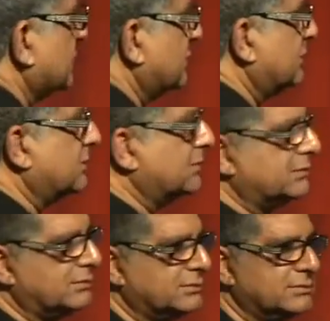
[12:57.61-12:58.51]

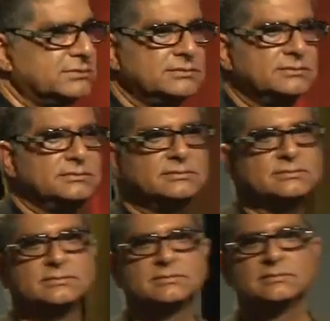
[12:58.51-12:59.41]

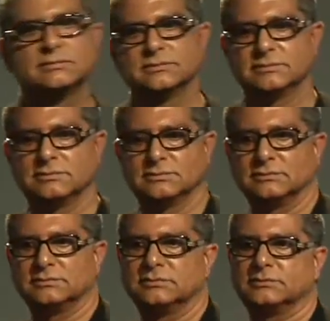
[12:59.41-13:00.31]

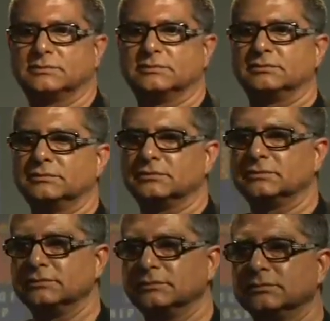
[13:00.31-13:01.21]

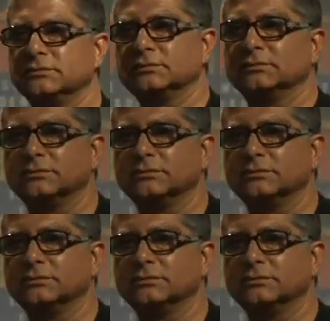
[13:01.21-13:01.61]
No one is speaking in this clip.